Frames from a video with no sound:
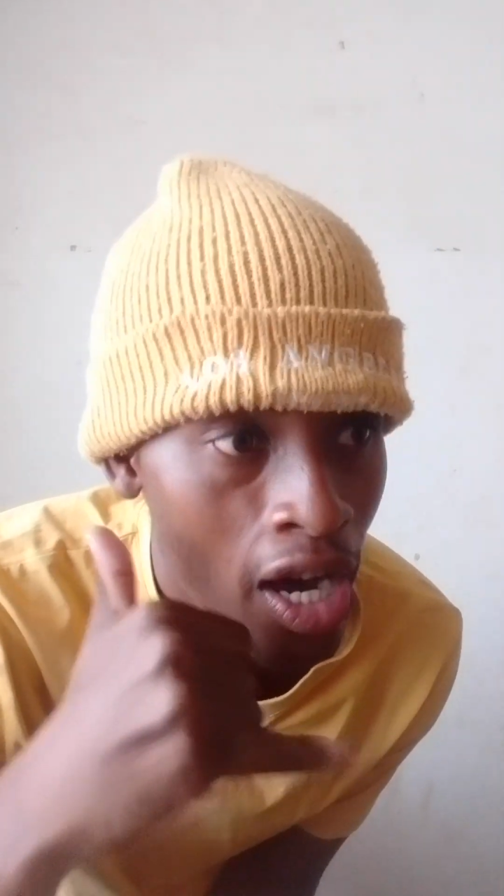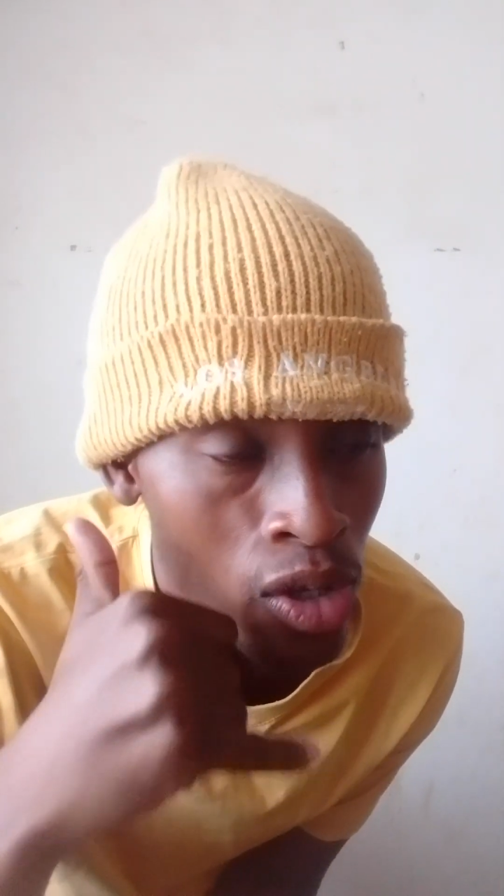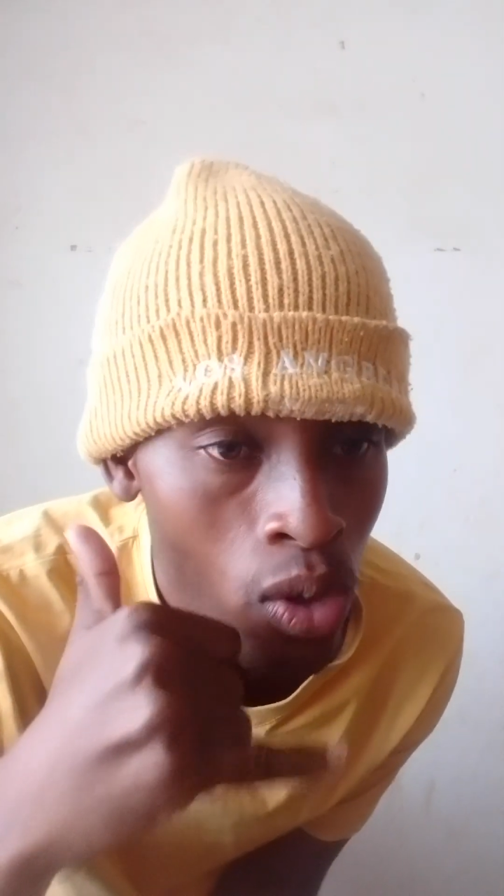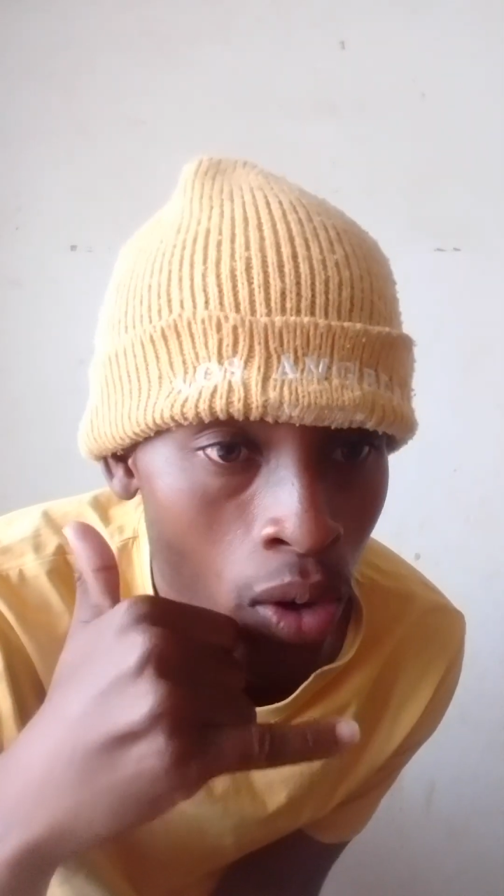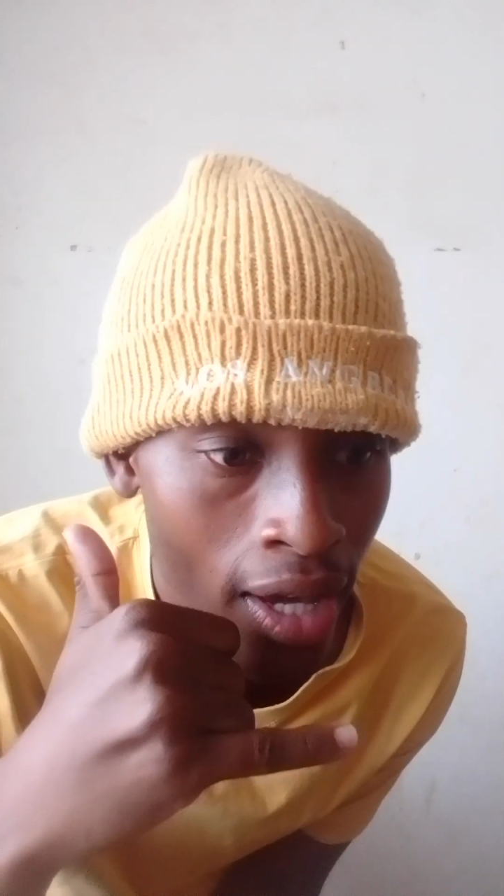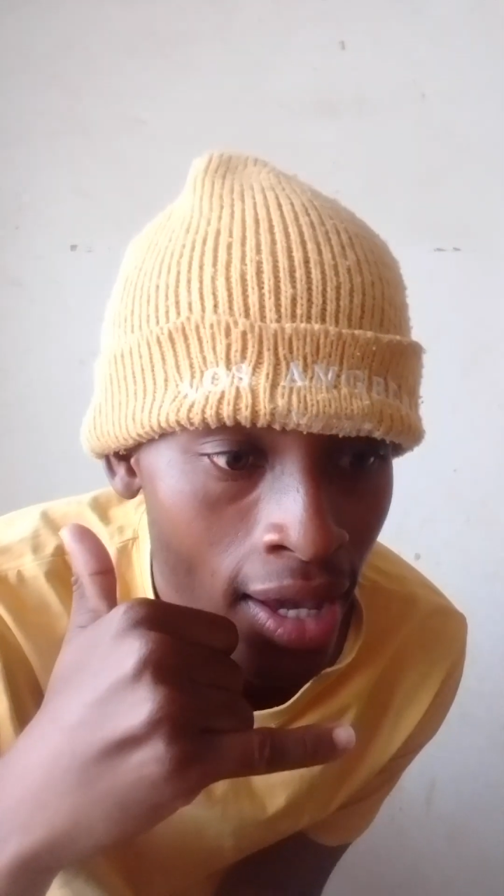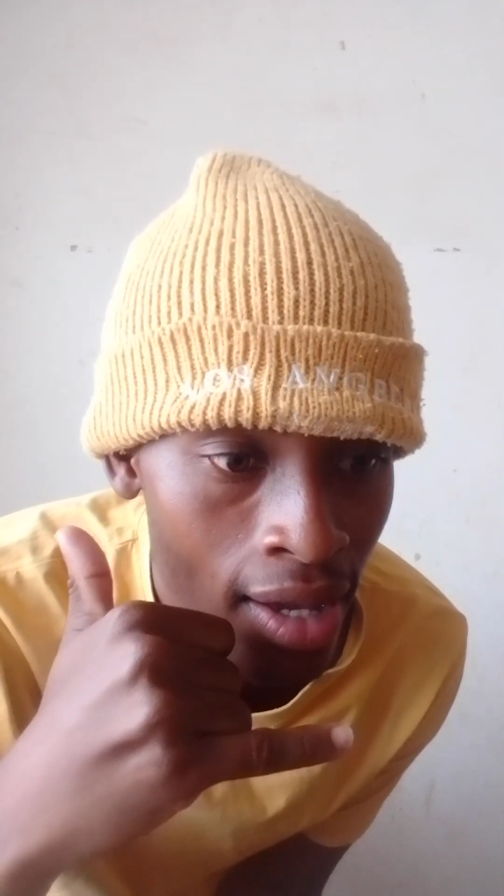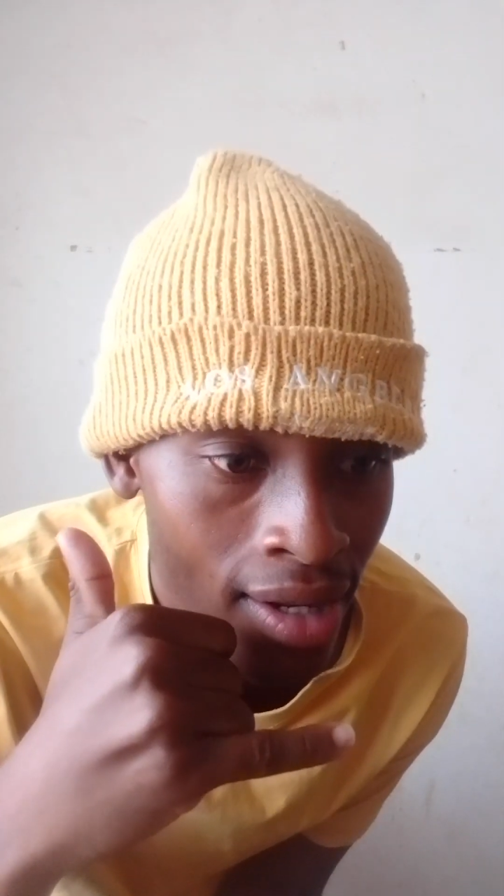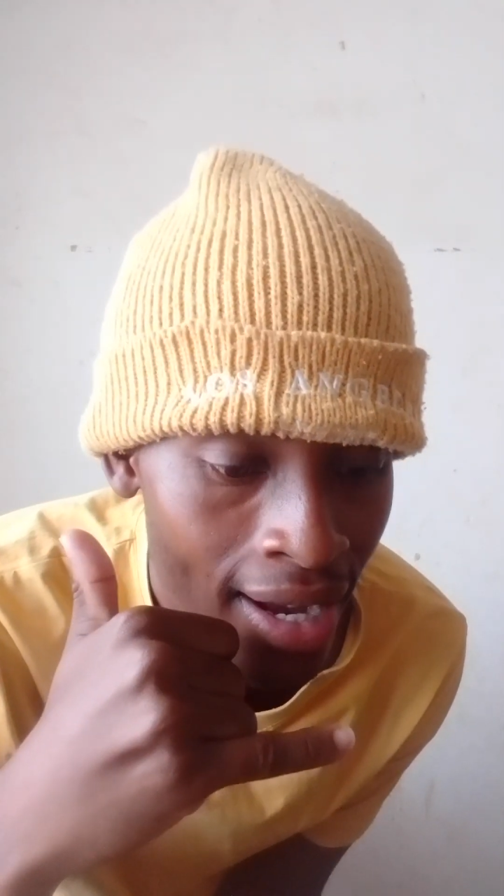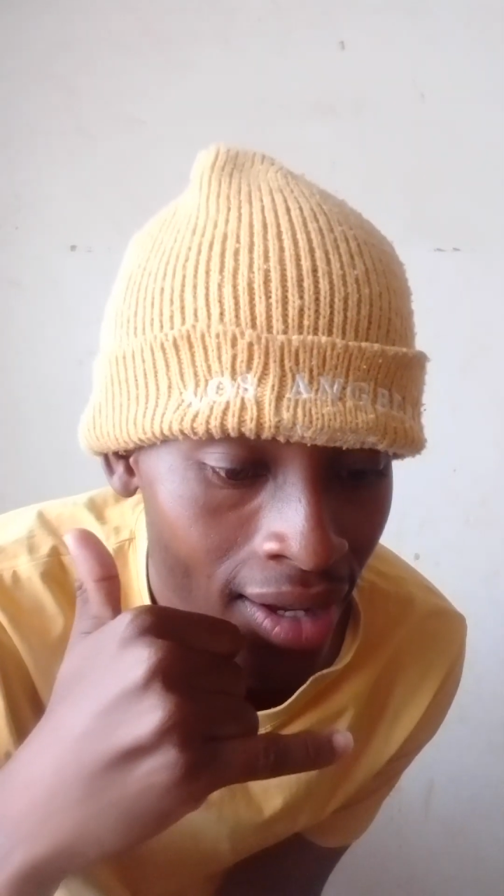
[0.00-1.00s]
are you
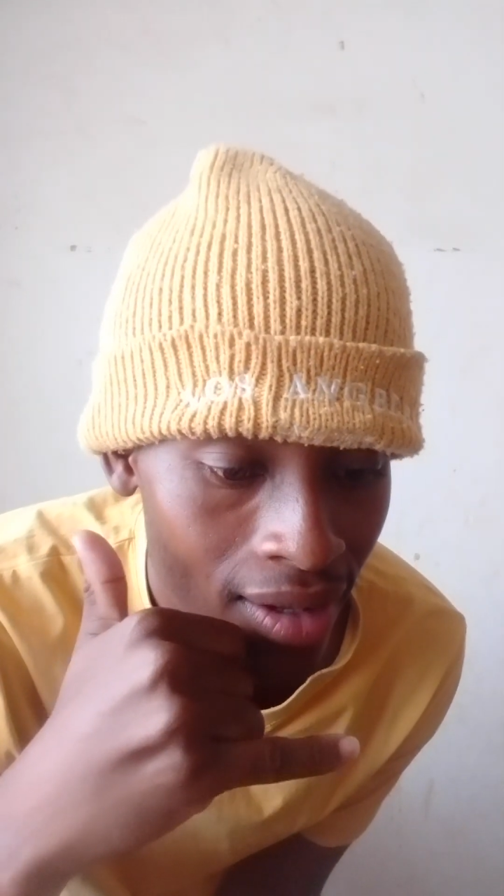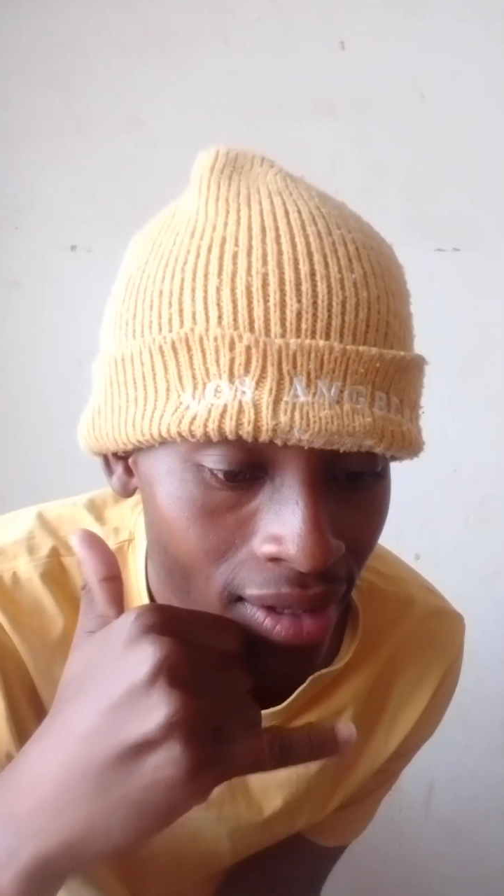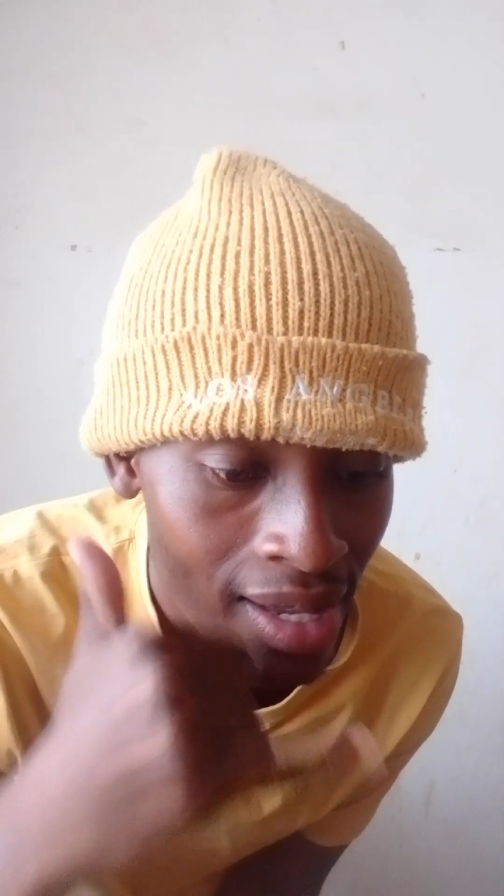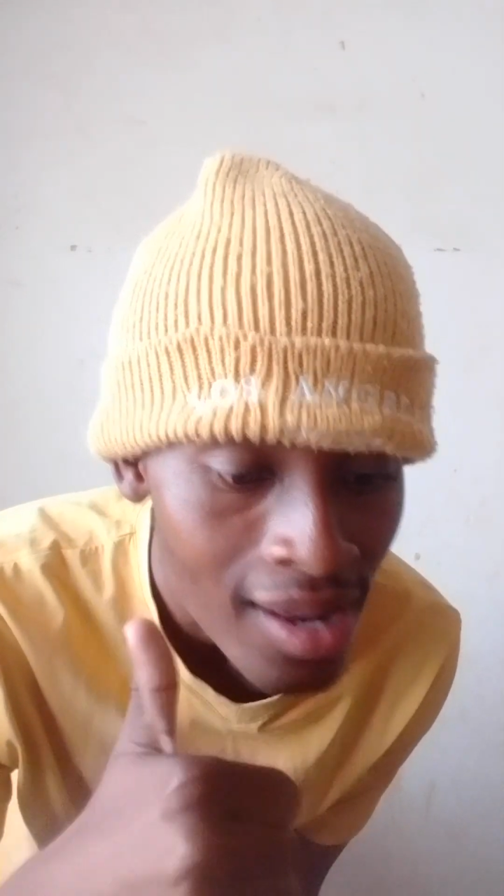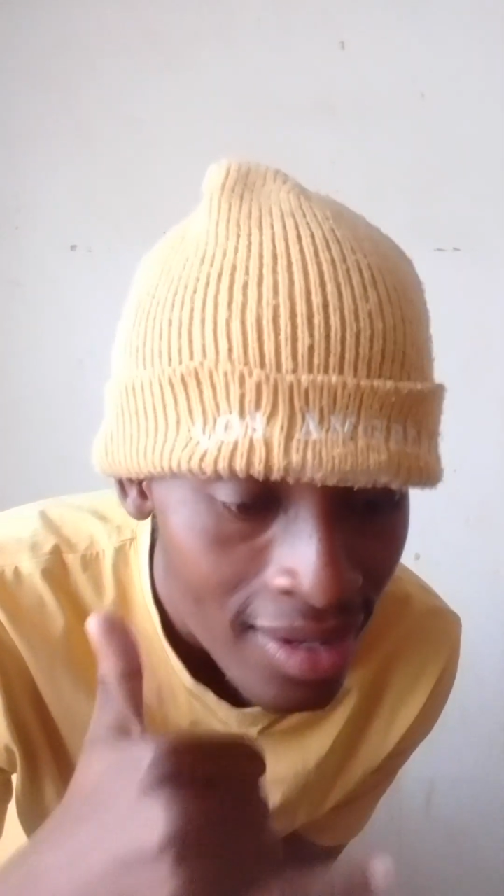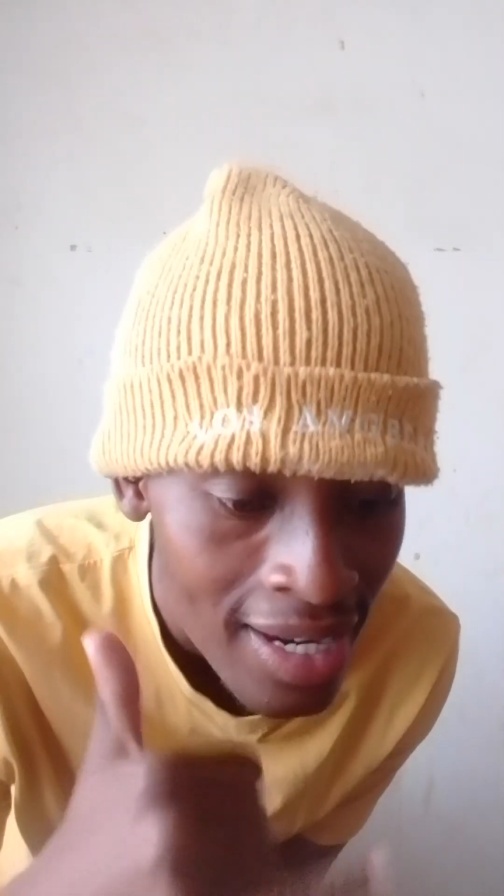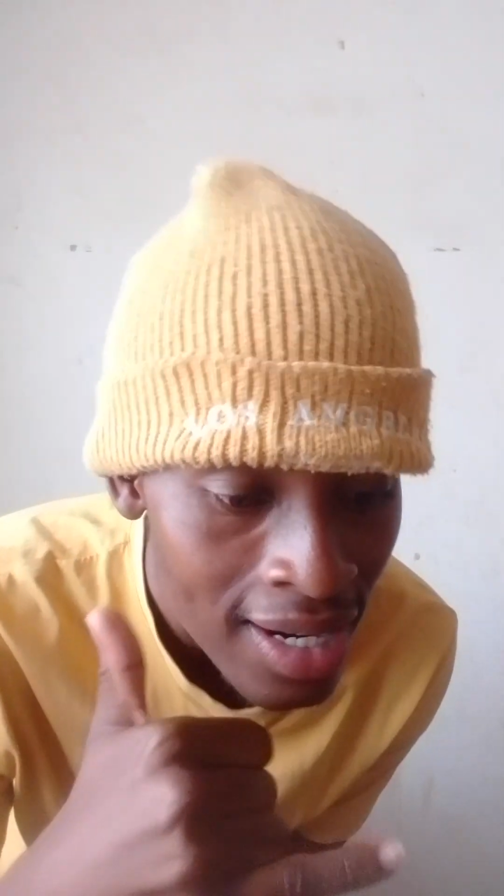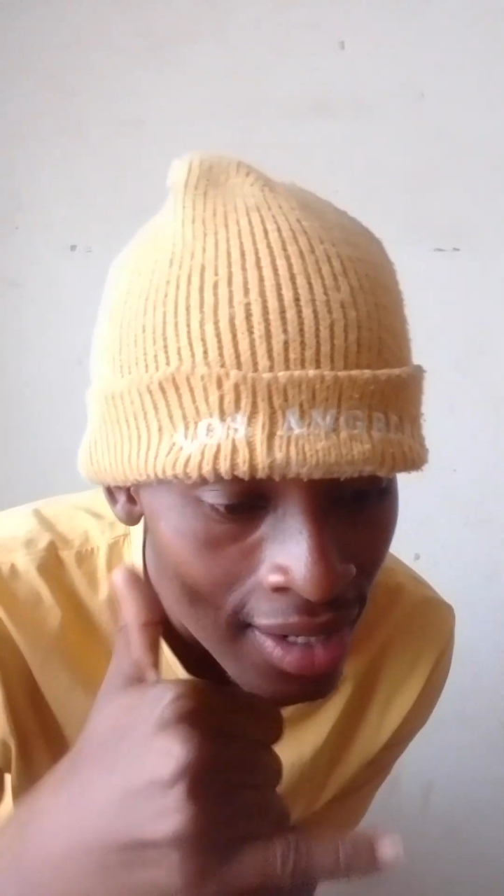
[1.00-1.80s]
okay? Like, did, did